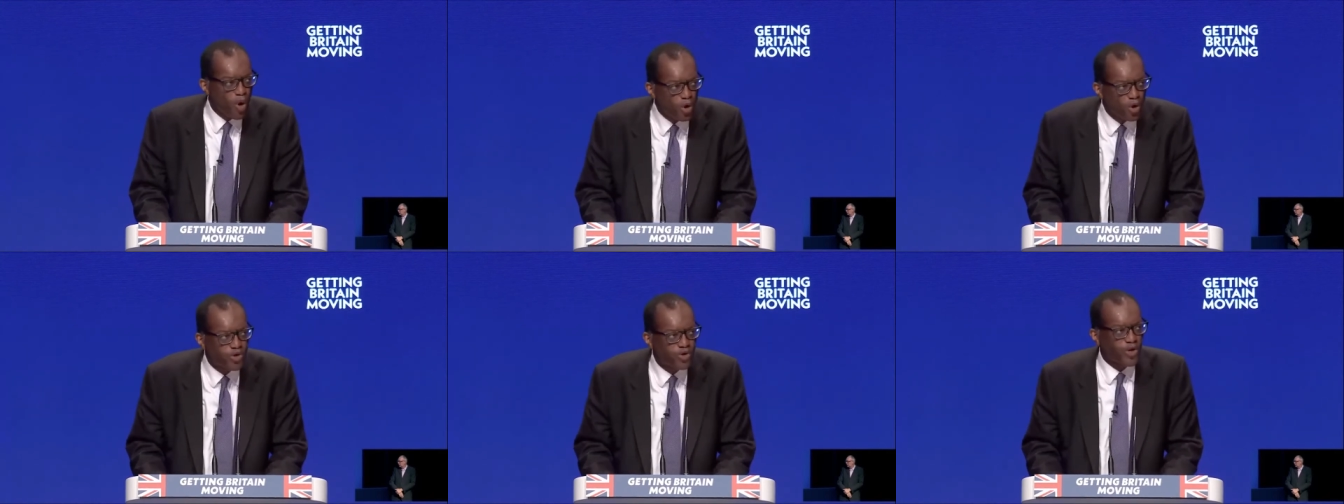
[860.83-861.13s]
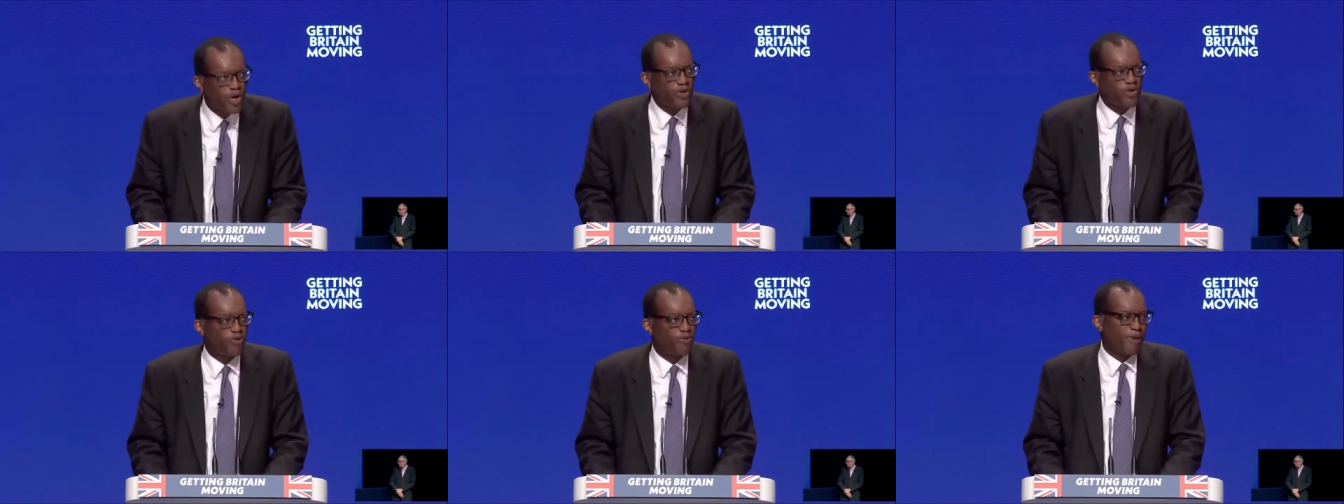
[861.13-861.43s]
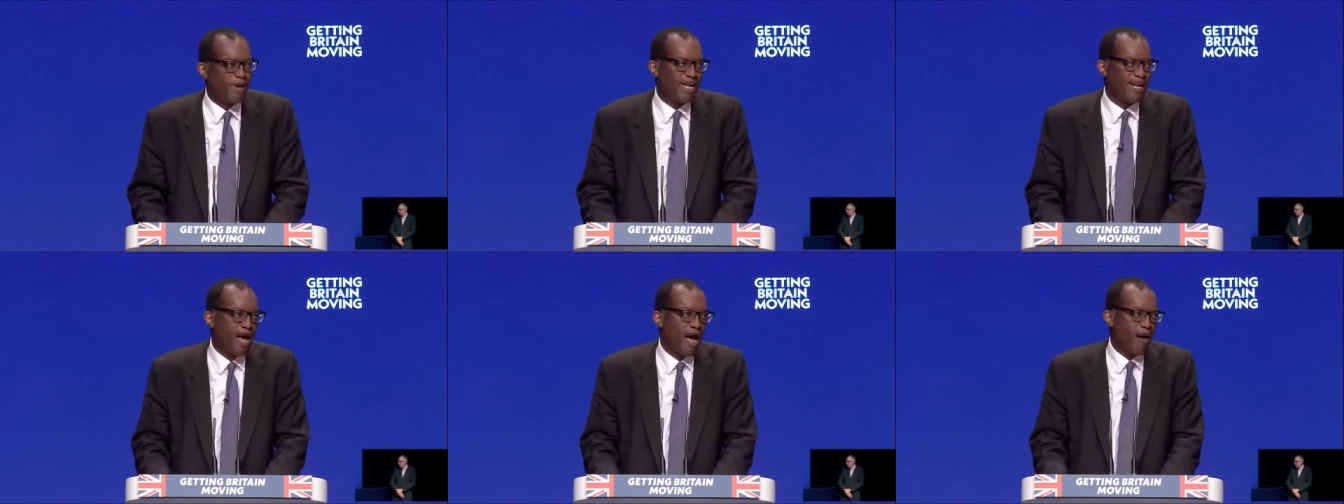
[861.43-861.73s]
also
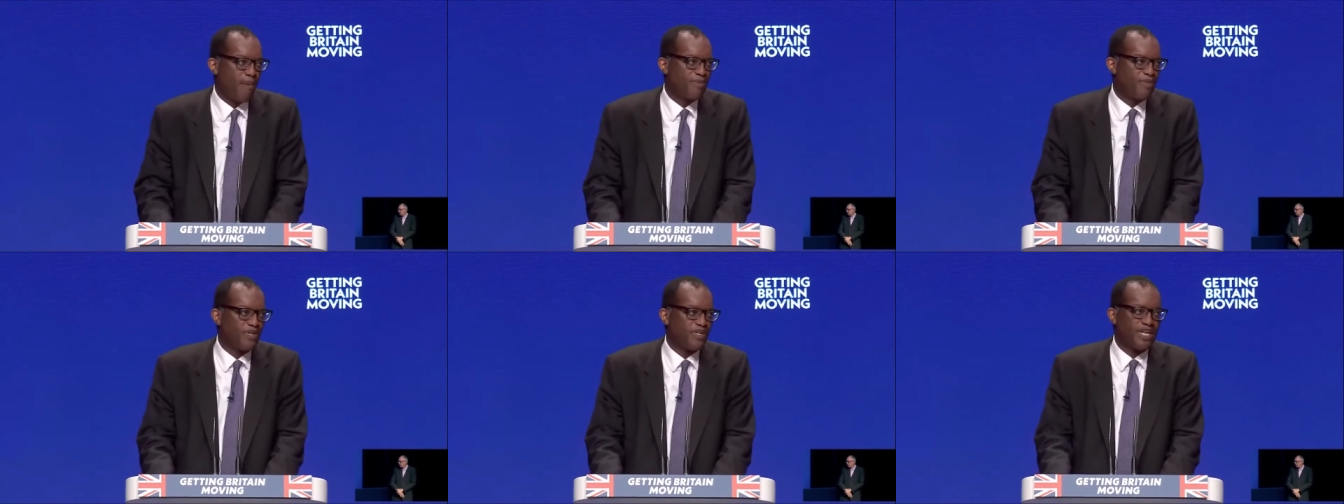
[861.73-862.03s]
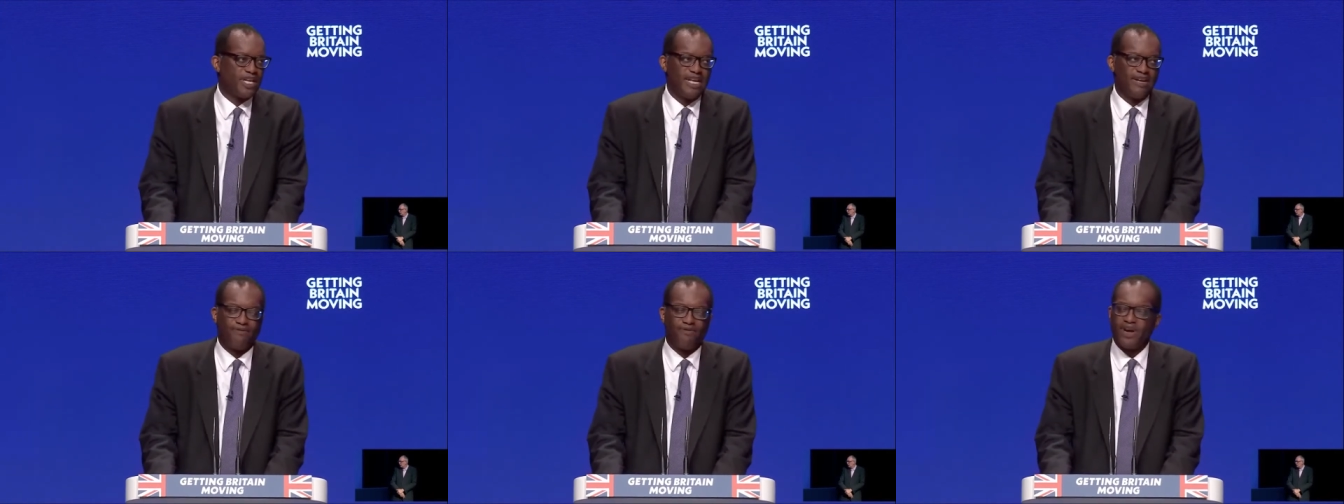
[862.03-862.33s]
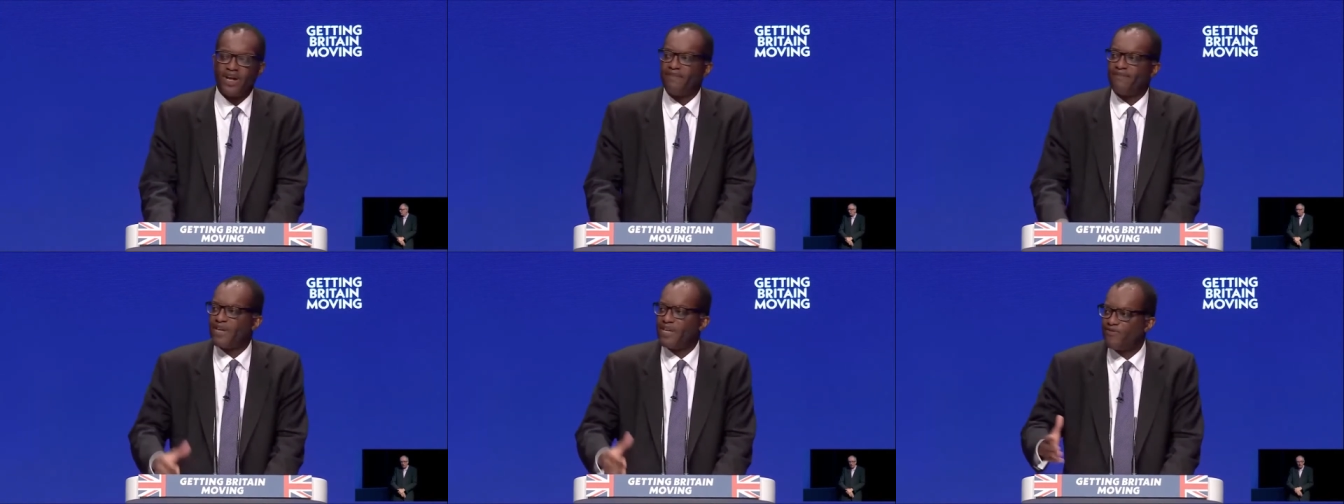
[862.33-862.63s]
speed up the
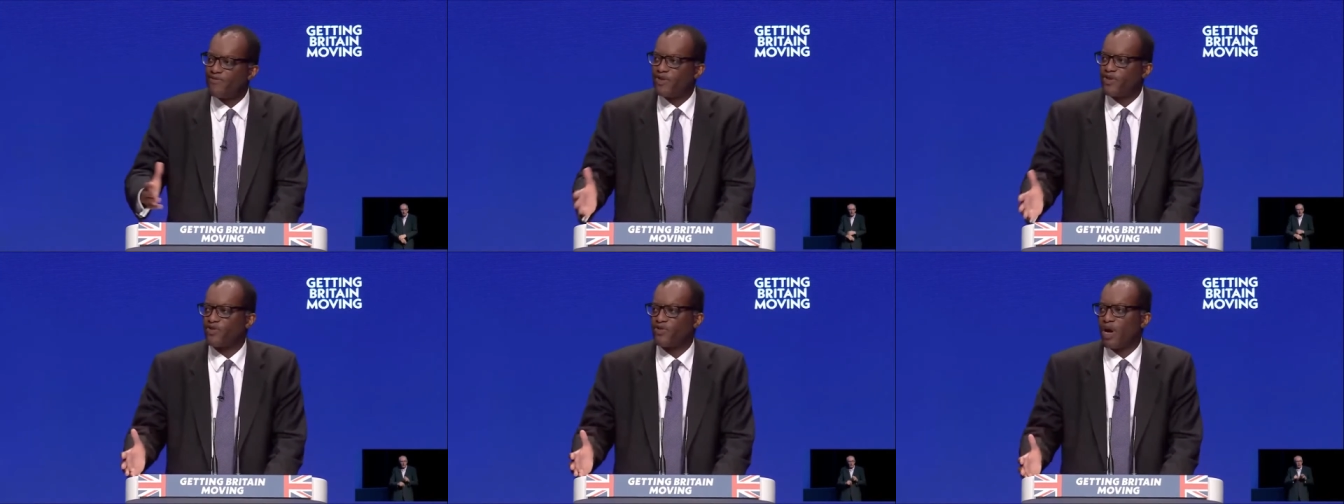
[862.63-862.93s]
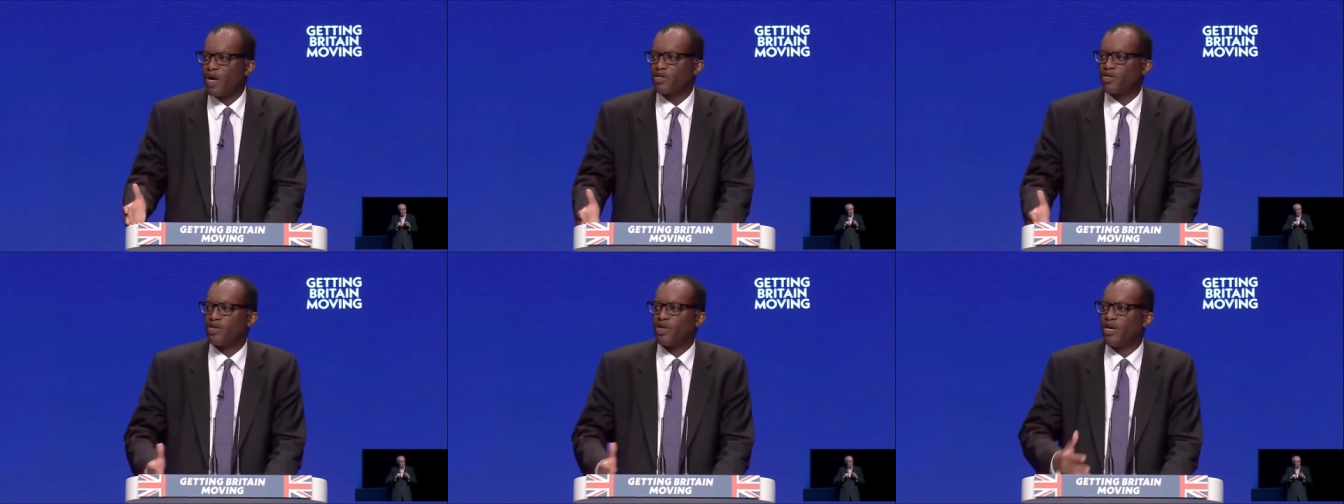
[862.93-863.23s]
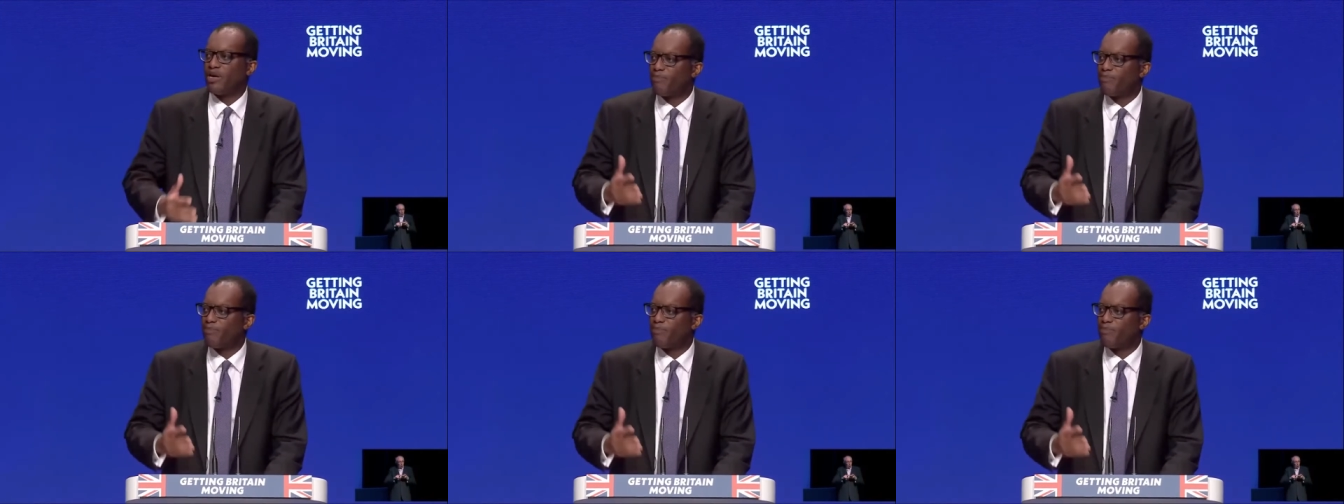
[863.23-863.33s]
delivery of infrastructure